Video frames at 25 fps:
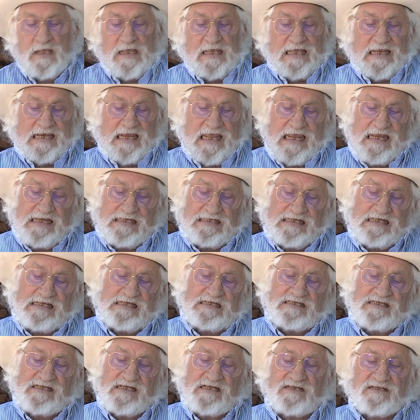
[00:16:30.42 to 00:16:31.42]
In
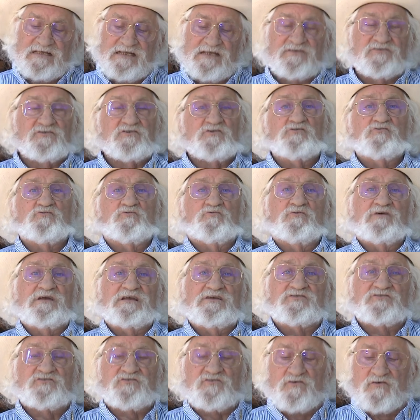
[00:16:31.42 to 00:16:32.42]
1862,
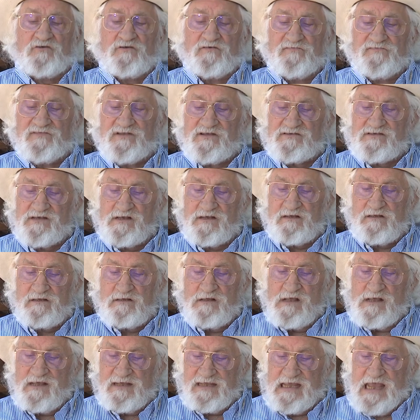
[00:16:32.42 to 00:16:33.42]
he served as a
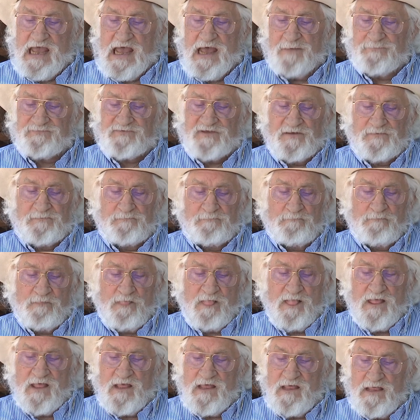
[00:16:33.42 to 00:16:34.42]
captain
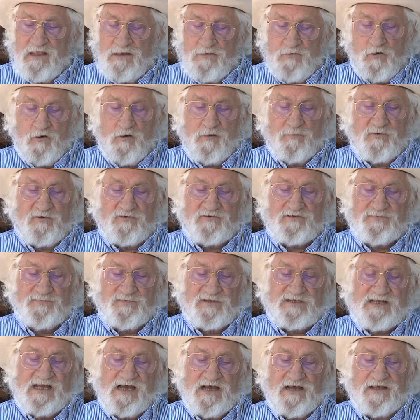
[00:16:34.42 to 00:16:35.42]
in Herbert's
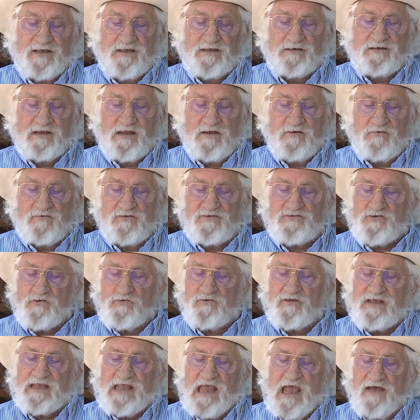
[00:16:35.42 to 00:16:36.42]
battalion,
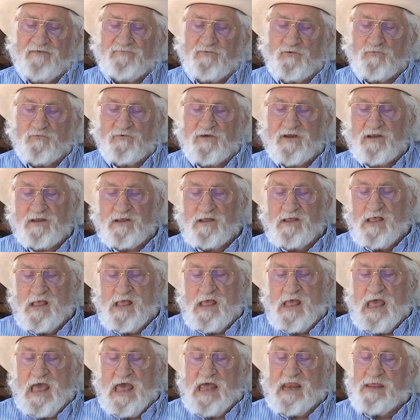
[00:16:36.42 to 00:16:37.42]
Arizona Cavalry,
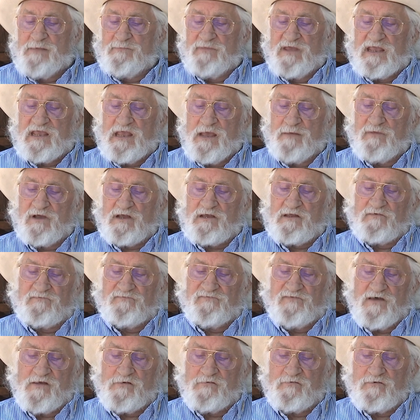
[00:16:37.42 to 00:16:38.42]
and he became a
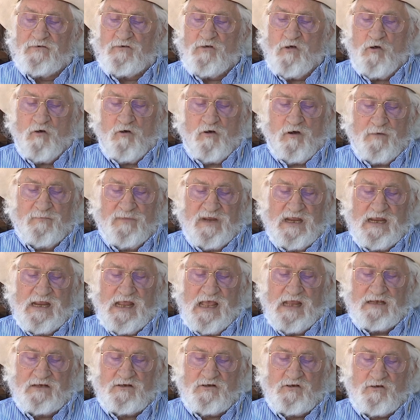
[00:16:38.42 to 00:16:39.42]
Confederate Army
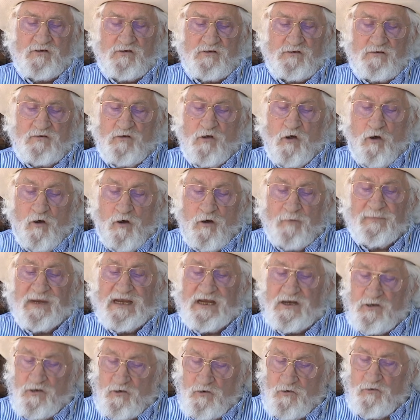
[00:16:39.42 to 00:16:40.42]
and
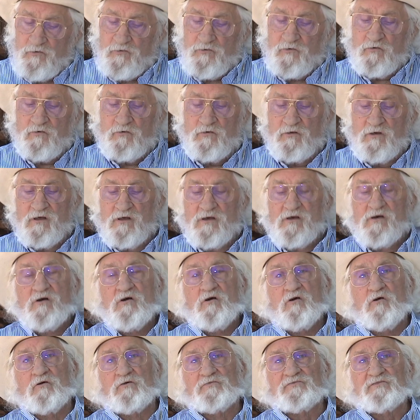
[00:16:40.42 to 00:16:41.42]
Army colonel
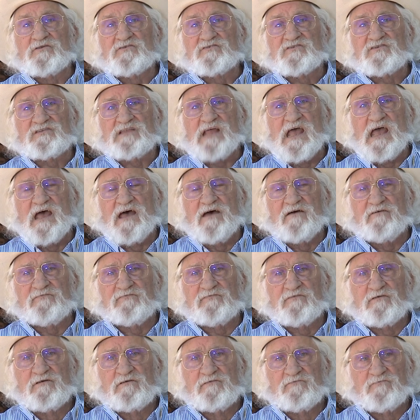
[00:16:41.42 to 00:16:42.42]
on the
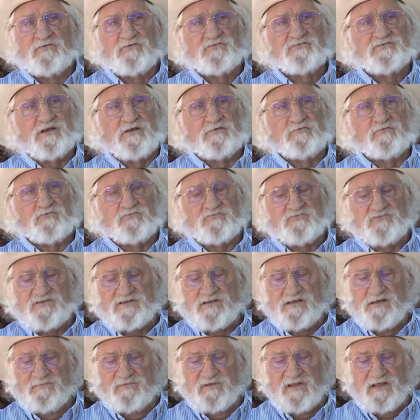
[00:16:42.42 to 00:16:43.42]
staff for General
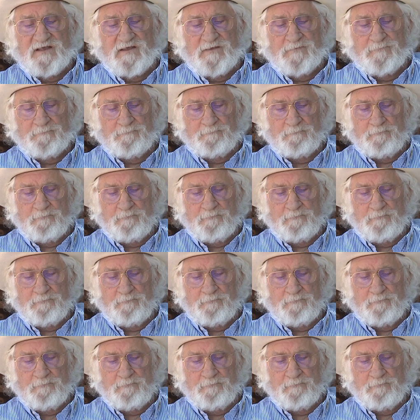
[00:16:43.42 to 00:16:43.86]
Sibley.